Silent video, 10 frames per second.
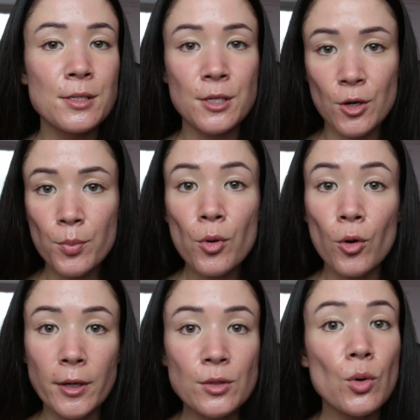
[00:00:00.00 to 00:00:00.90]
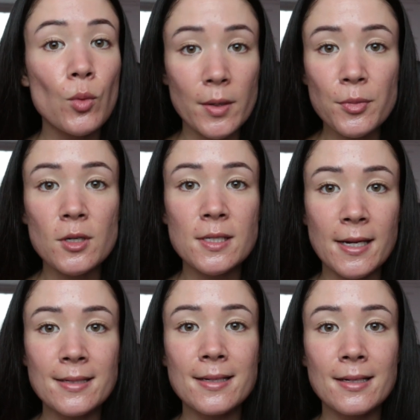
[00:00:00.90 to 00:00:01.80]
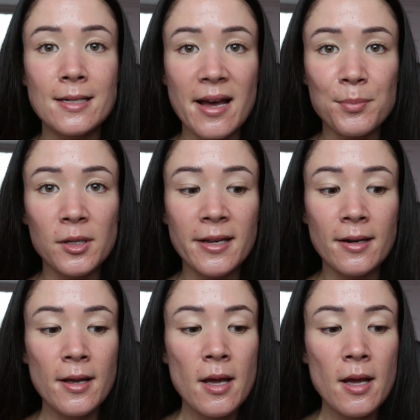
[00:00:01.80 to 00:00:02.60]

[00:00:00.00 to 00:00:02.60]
0.1% adapalene.